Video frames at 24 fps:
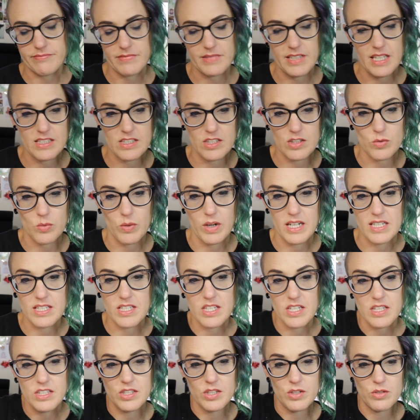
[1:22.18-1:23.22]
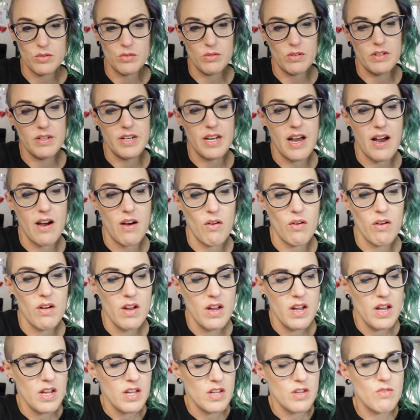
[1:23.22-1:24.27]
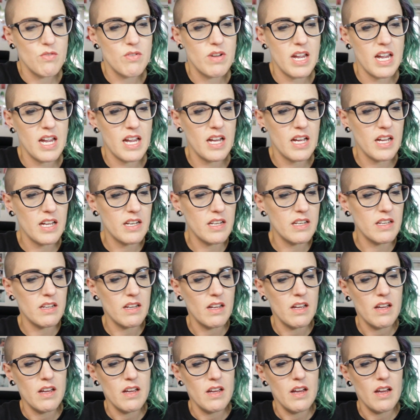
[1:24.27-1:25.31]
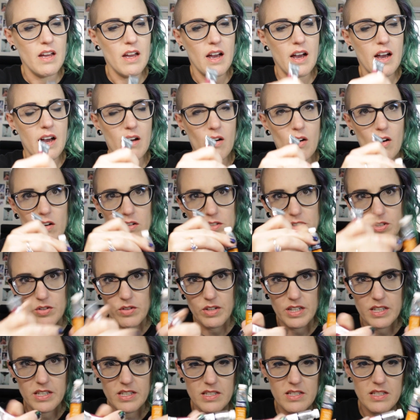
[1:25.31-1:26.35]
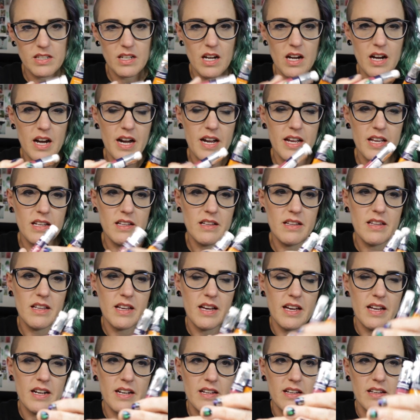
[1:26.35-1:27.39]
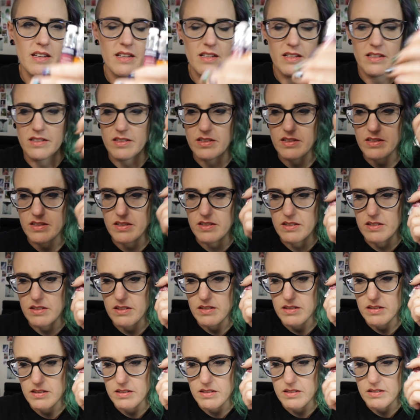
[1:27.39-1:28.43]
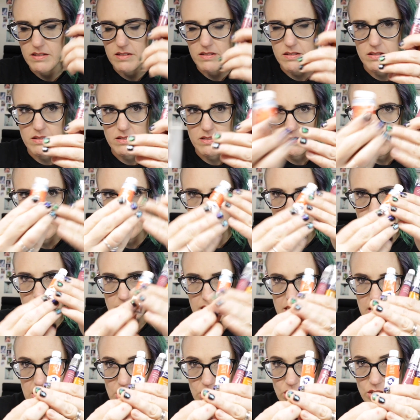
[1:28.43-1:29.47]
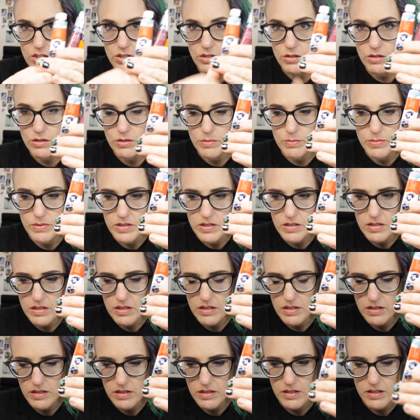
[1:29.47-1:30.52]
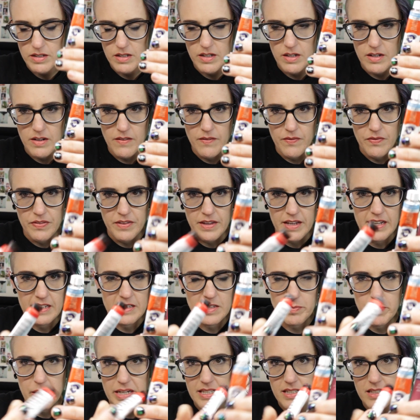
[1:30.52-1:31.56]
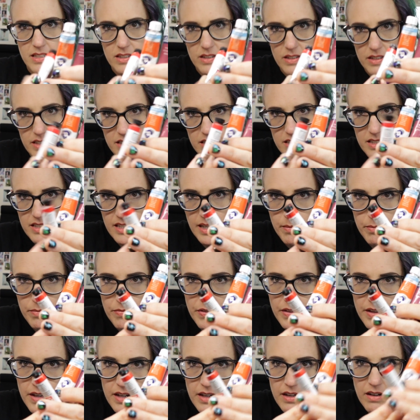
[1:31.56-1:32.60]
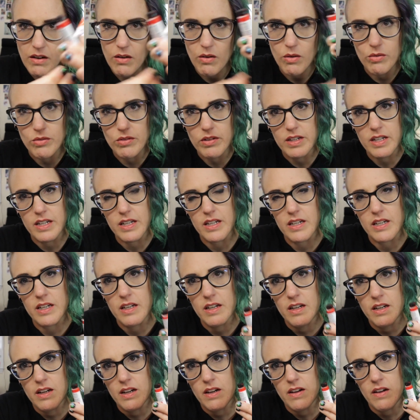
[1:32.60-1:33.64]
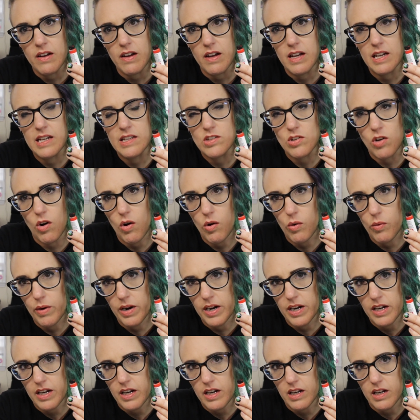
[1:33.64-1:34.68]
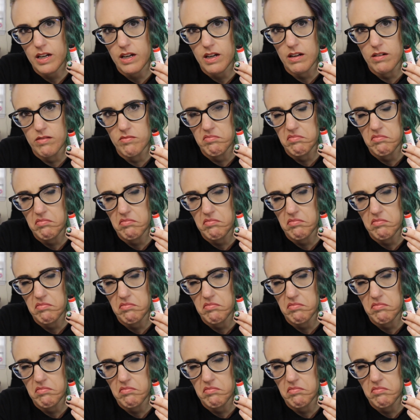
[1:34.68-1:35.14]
That's just what I stick to. Now, you can uh, also get this kind that is in tubes. It's basically the same thing, only it's already